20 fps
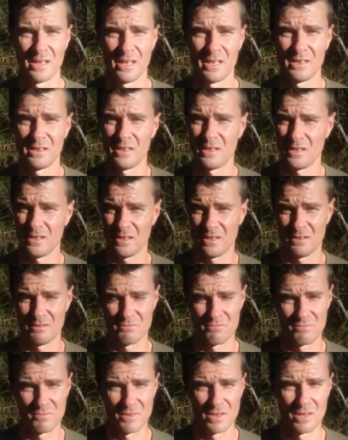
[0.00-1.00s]
In the
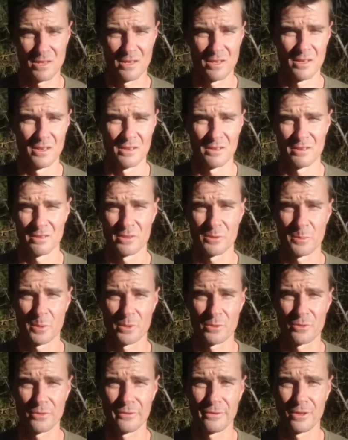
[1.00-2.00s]

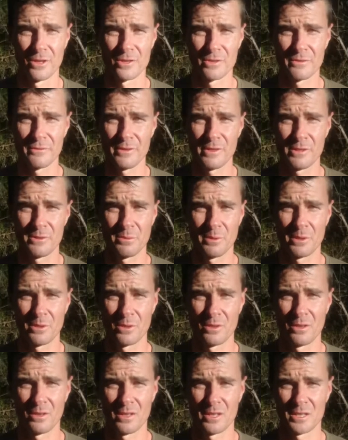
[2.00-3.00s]
spiritual philosophies, we
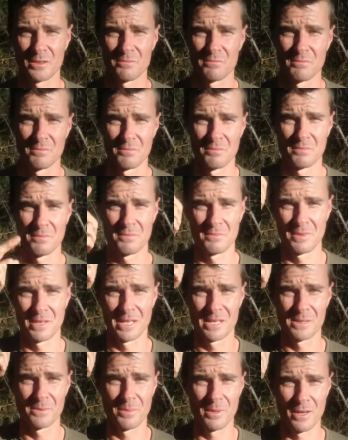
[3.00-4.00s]
call it
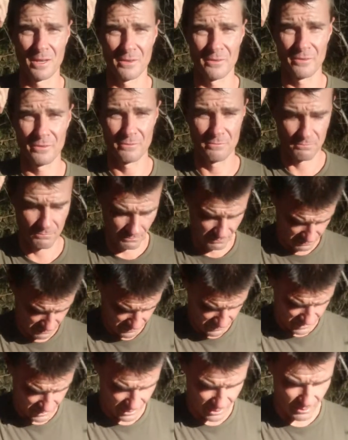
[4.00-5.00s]
as above,
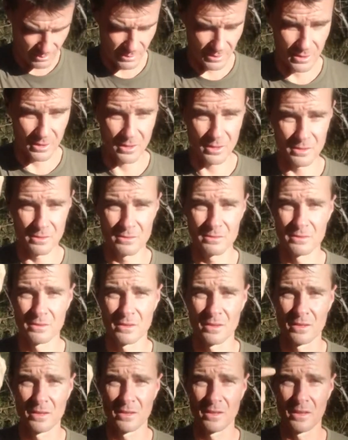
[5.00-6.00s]
so below,
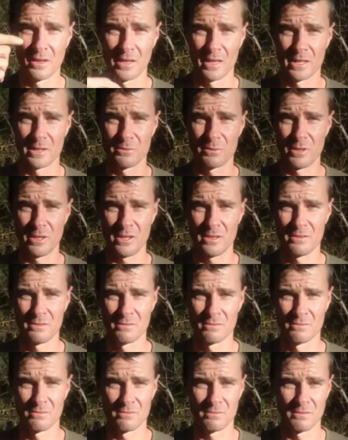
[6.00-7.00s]
as within,
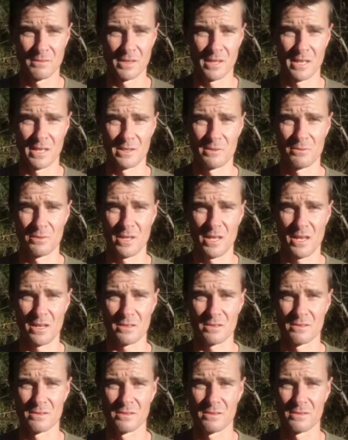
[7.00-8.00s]
as
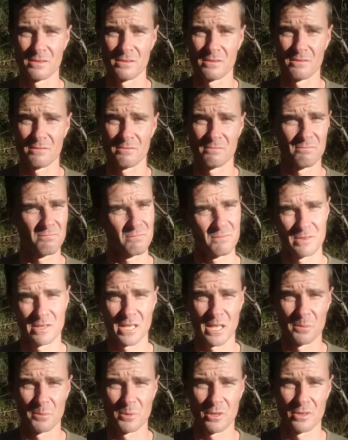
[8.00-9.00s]
without.
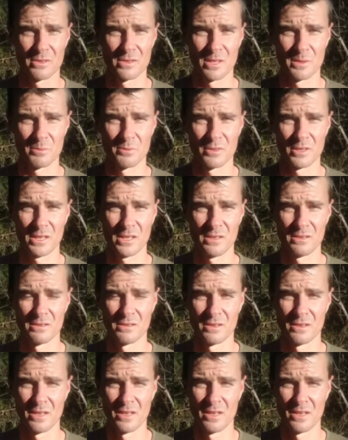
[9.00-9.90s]
Same concept, really.